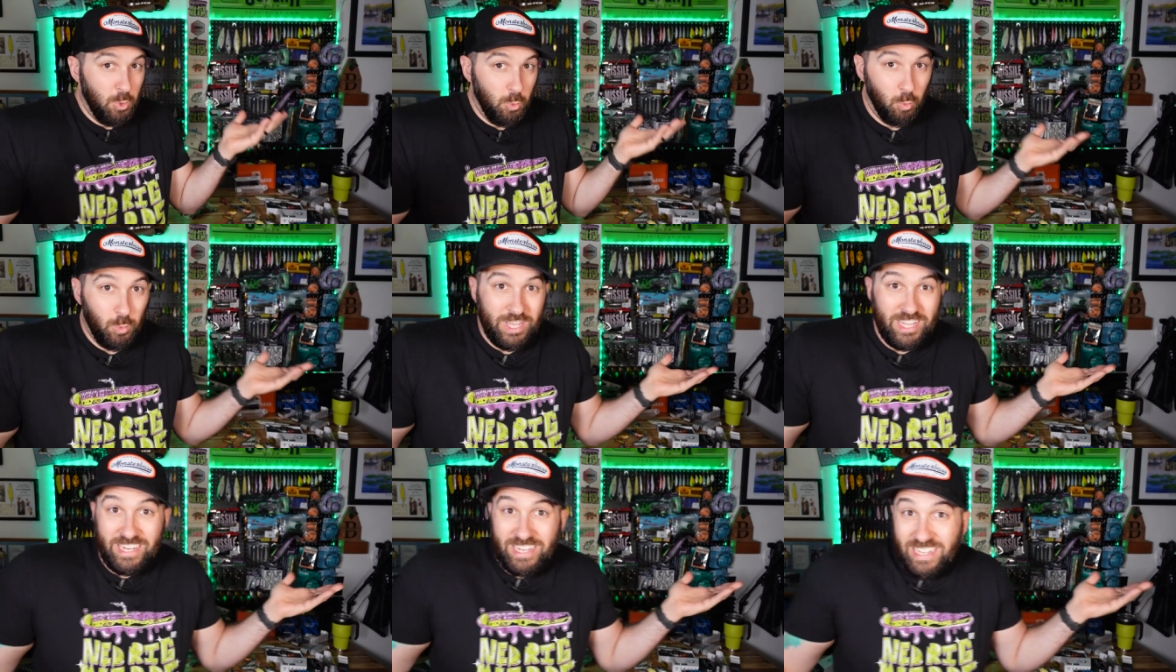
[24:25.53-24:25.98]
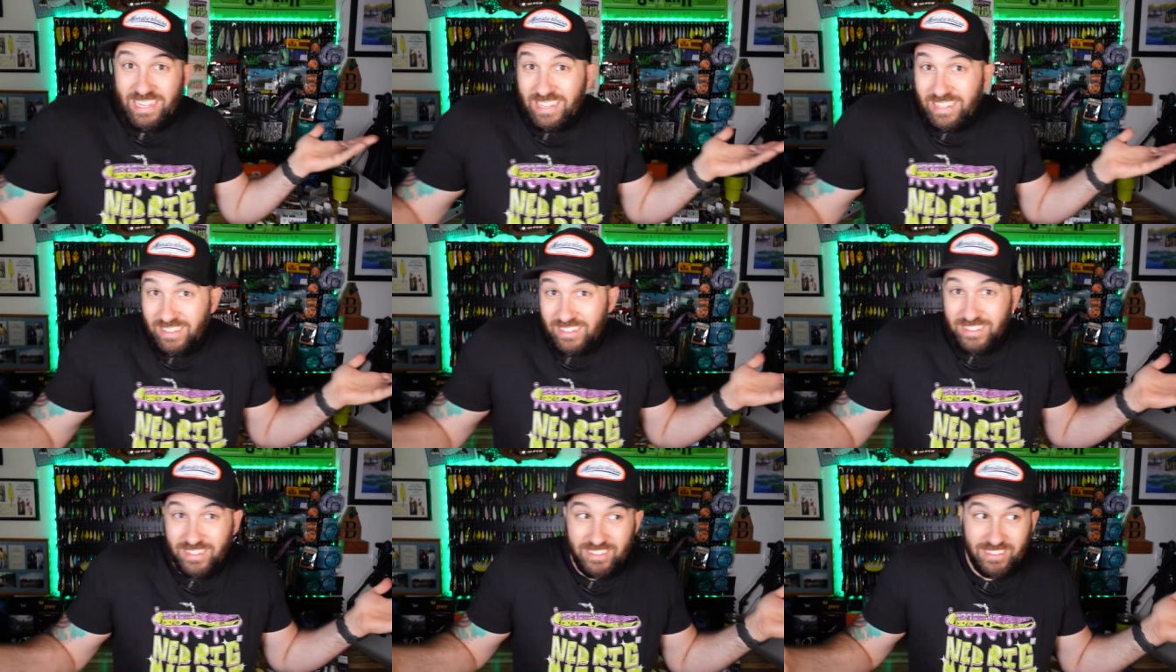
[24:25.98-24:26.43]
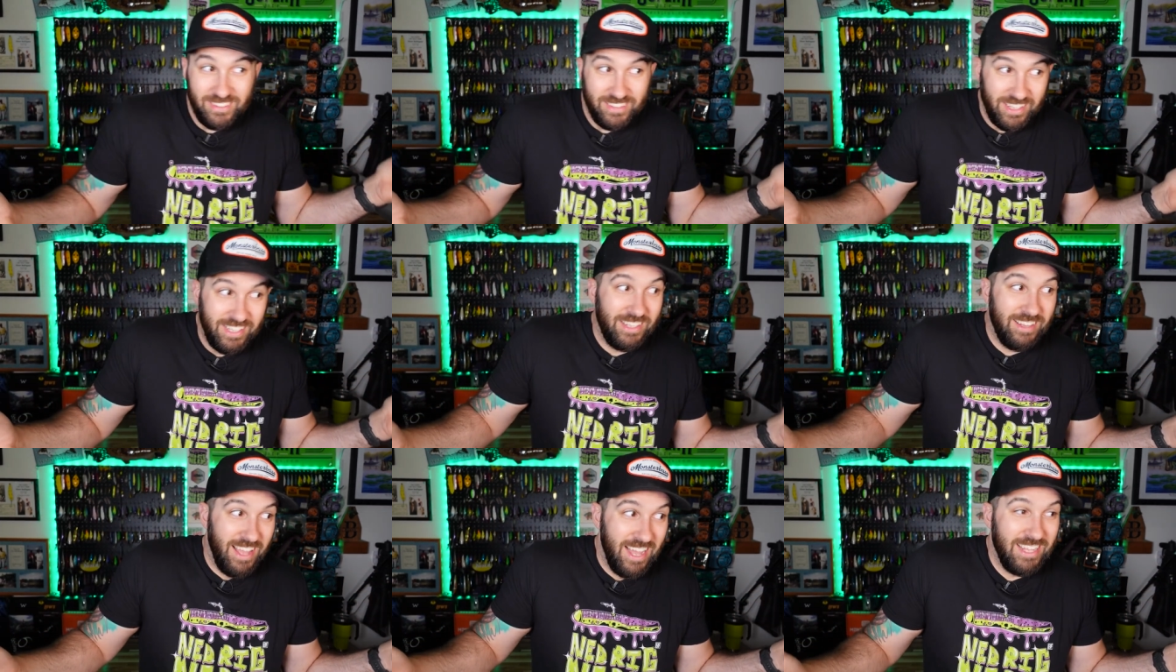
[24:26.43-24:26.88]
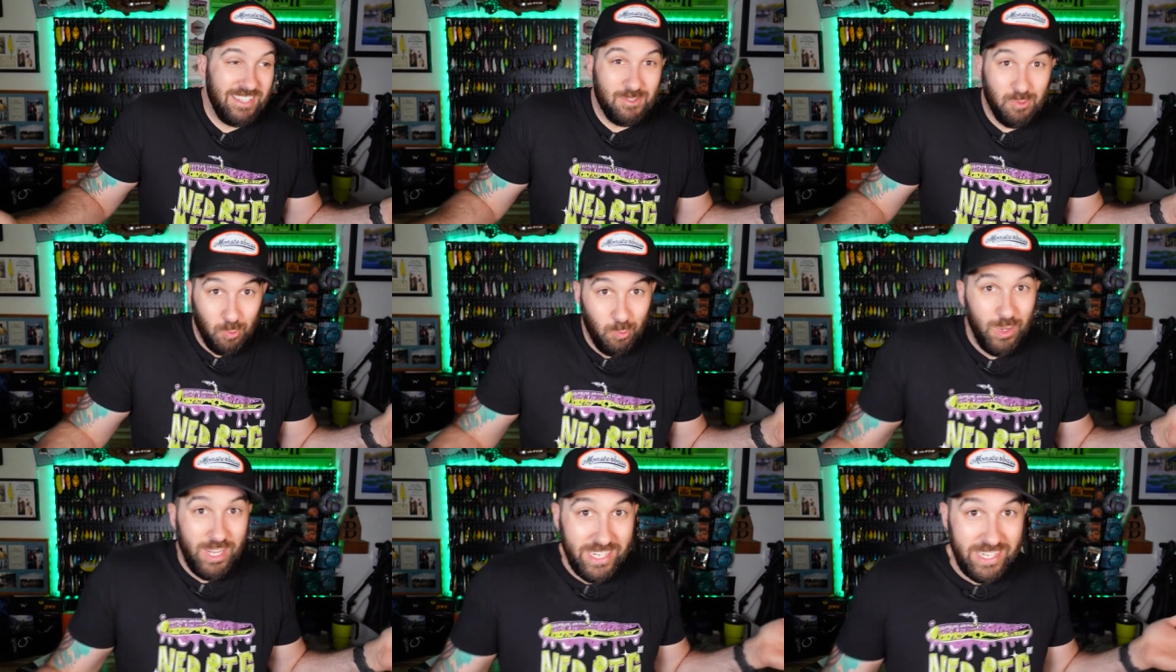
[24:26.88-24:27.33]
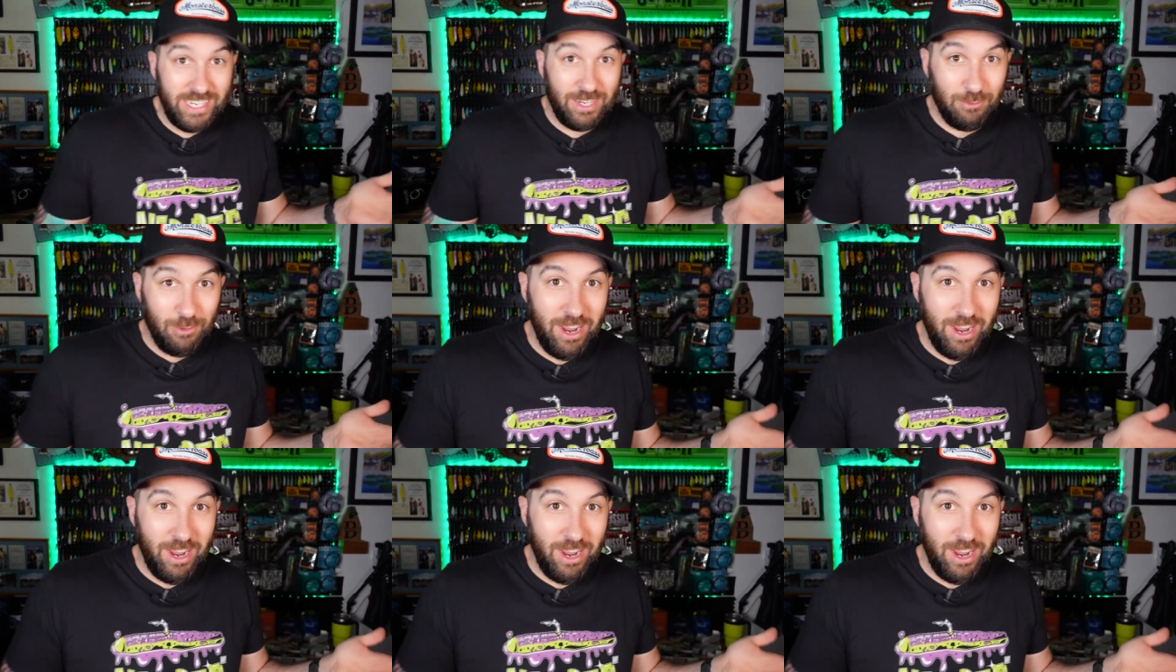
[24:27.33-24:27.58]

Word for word: Winning? Like that's winning,